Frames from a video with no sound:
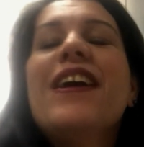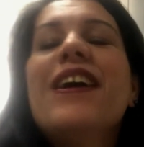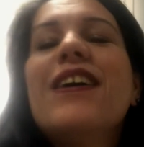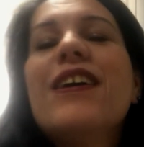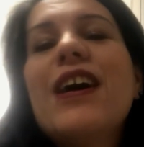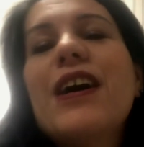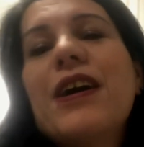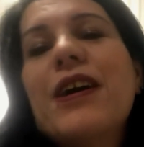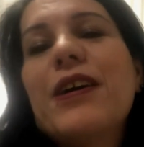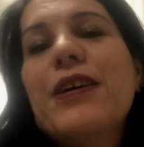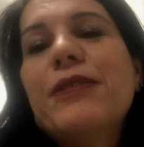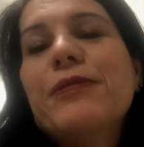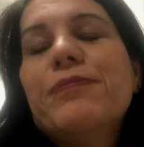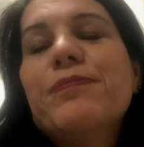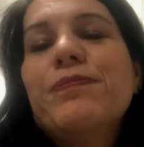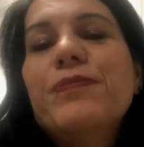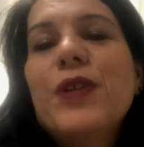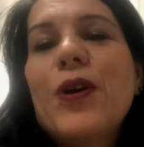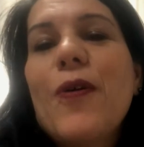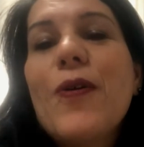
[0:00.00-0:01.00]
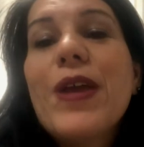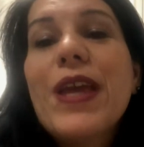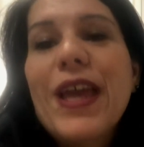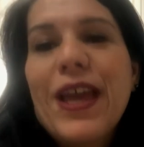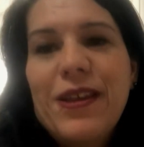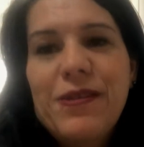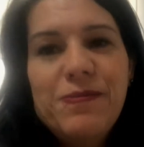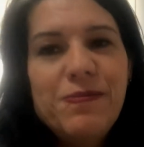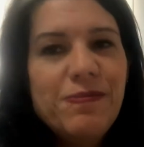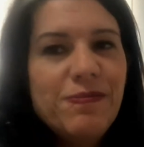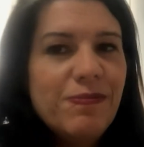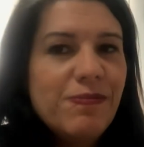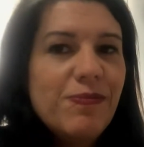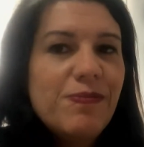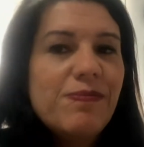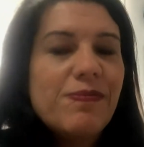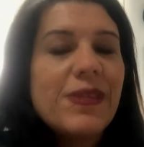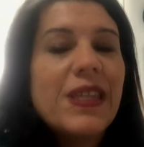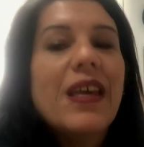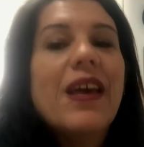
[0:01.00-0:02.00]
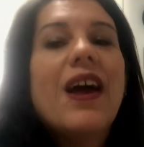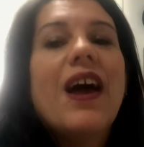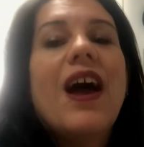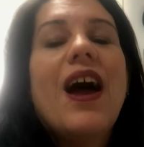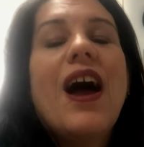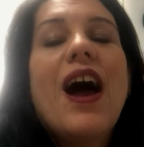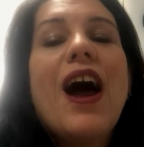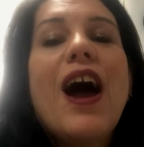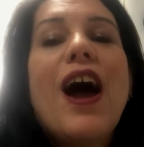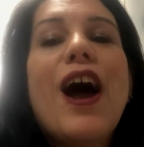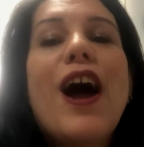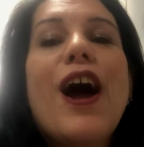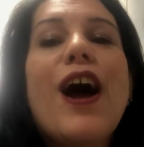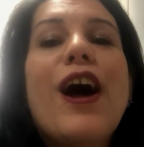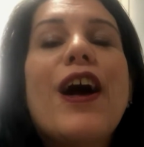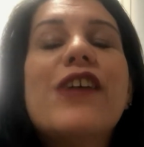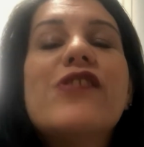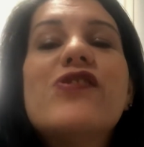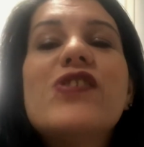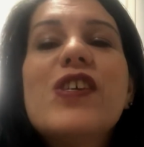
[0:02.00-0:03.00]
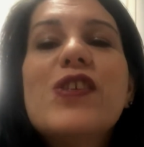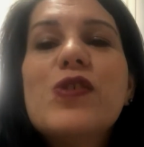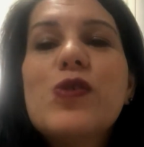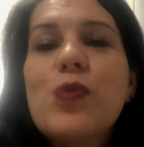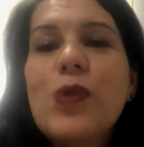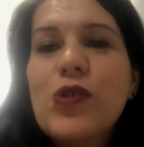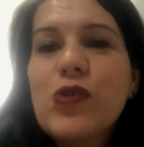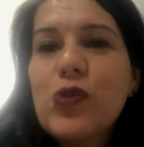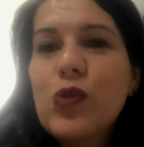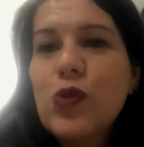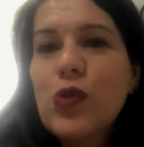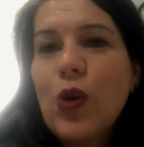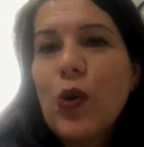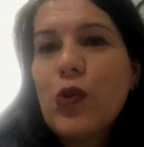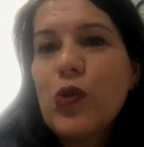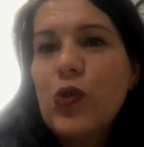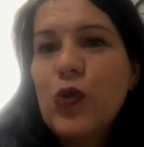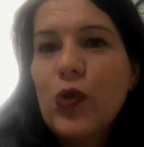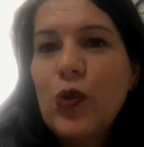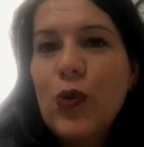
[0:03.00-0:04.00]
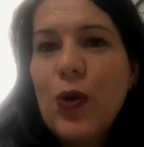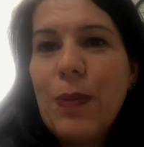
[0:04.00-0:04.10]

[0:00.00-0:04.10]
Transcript: um, okay. I just want to talk to you